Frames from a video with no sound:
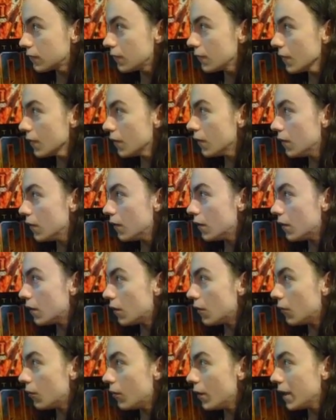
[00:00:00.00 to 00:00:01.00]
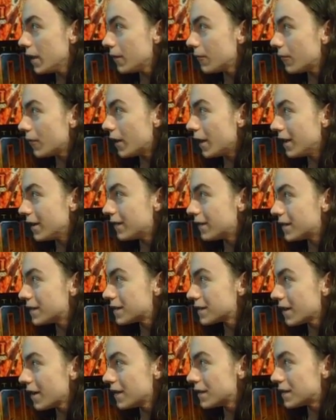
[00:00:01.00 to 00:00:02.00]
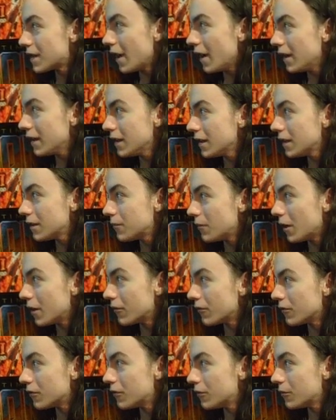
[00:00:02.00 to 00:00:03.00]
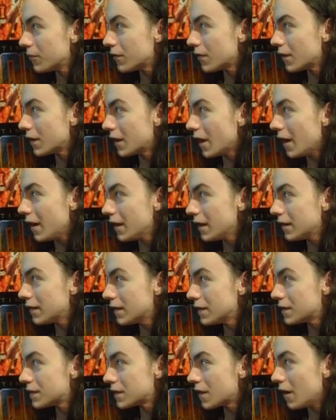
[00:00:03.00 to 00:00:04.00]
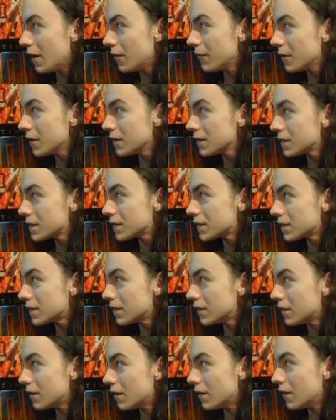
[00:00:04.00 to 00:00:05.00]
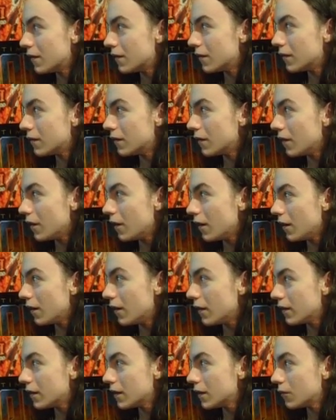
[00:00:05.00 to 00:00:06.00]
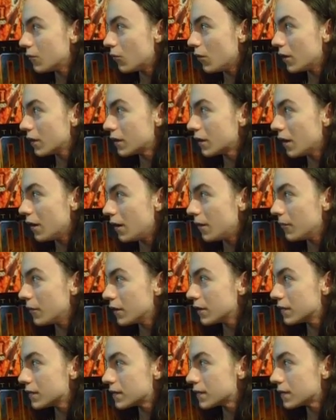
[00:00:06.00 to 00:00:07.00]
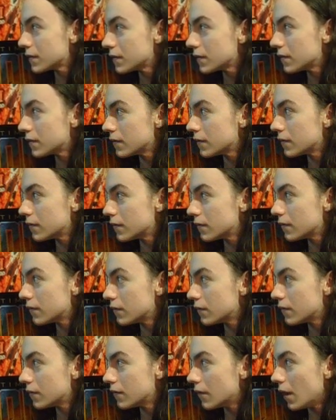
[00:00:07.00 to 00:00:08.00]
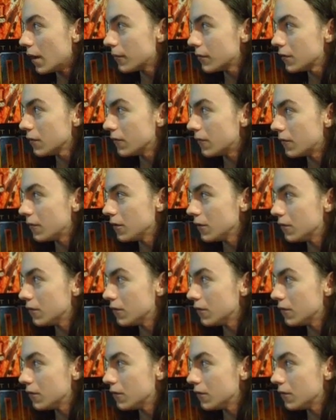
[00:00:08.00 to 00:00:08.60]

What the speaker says: Wait, this guy's hiding in my room? The guy in these comments? In what comments? I'm confused.